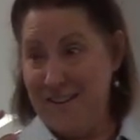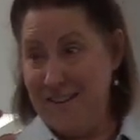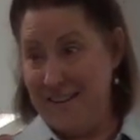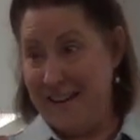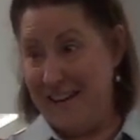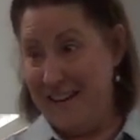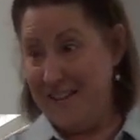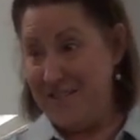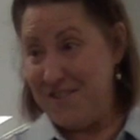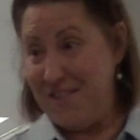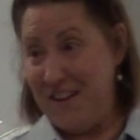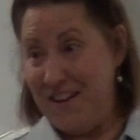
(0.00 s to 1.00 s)
like an inch
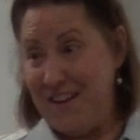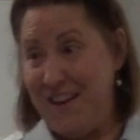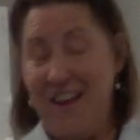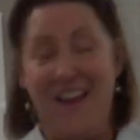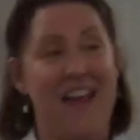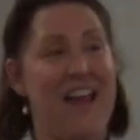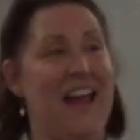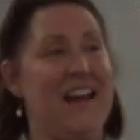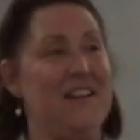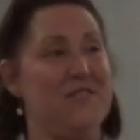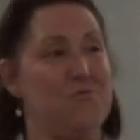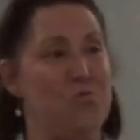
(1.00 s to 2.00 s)
thick. And
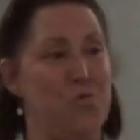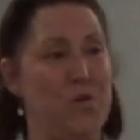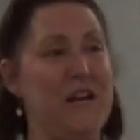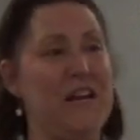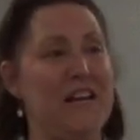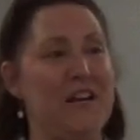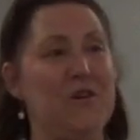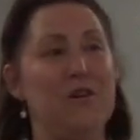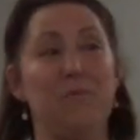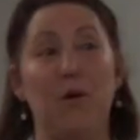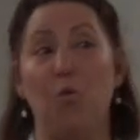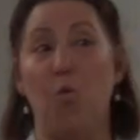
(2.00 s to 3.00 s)
it's really
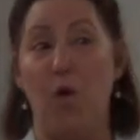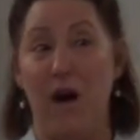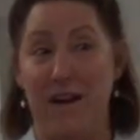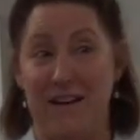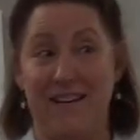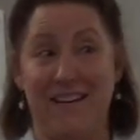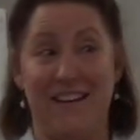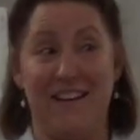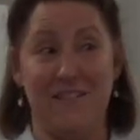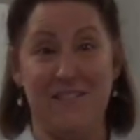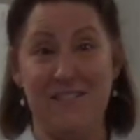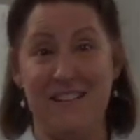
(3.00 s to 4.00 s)
good, but what
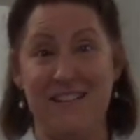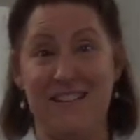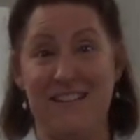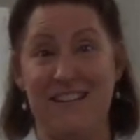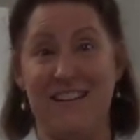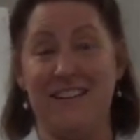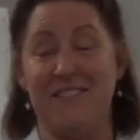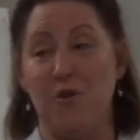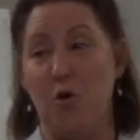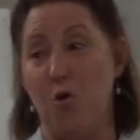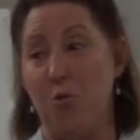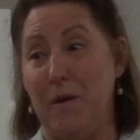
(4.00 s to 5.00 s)
kills it is the
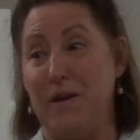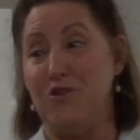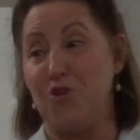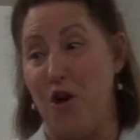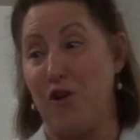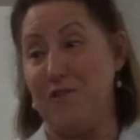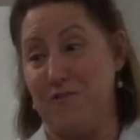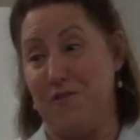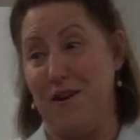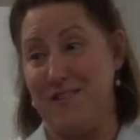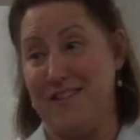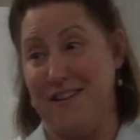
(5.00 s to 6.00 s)
homemade chocolate
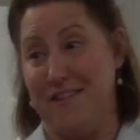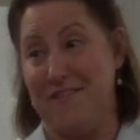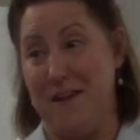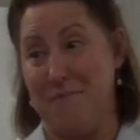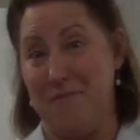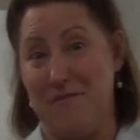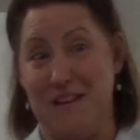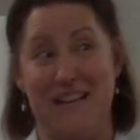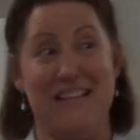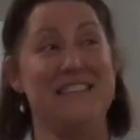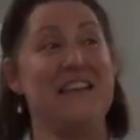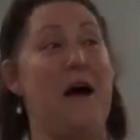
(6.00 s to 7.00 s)
frosting on top of it.
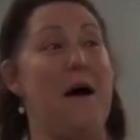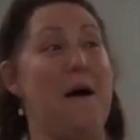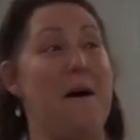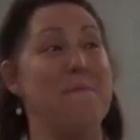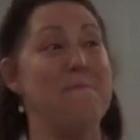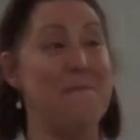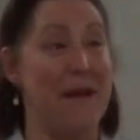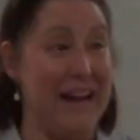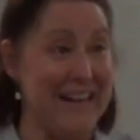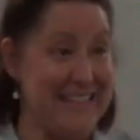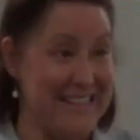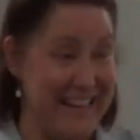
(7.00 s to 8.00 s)
It's
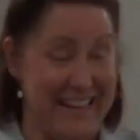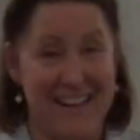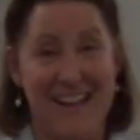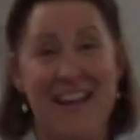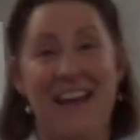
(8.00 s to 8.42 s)
amazing.